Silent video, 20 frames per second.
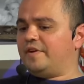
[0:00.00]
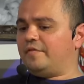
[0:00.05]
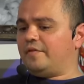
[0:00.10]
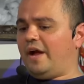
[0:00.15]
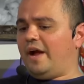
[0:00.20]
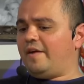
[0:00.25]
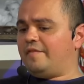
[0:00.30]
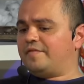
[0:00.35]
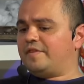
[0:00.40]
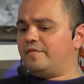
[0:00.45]
Diff-
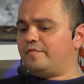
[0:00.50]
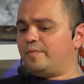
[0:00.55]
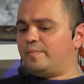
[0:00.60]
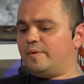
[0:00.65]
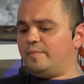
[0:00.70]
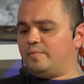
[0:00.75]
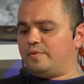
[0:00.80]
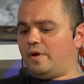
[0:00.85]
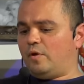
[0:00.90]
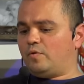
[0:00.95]
I have different
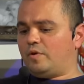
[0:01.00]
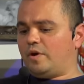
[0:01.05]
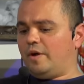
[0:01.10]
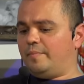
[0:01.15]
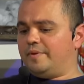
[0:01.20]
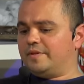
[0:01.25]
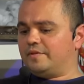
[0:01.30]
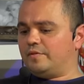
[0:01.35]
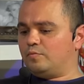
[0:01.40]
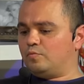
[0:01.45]
people that will
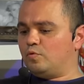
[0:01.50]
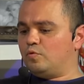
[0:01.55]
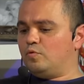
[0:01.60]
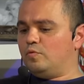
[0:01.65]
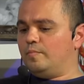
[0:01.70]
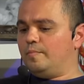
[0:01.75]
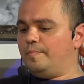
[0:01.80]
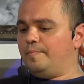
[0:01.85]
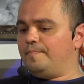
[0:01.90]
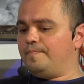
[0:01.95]
come in the
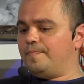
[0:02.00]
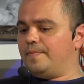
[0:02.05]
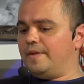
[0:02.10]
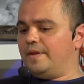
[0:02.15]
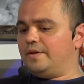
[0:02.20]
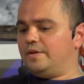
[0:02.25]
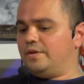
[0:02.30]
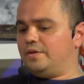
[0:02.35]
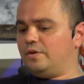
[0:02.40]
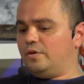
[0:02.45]
room,
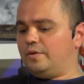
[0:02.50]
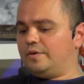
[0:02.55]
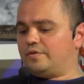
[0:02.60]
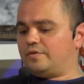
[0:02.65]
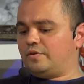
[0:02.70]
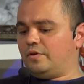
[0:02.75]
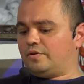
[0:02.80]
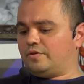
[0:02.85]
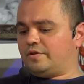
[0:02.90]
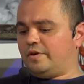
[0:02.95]
you know, and
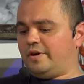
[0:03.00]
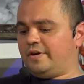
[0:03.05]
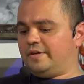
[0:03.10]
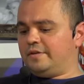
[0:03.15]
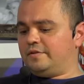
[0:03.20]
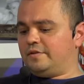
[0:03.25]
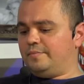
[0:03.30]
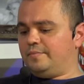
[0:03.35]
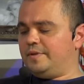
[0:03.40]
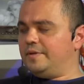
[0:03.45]
start talking you to me.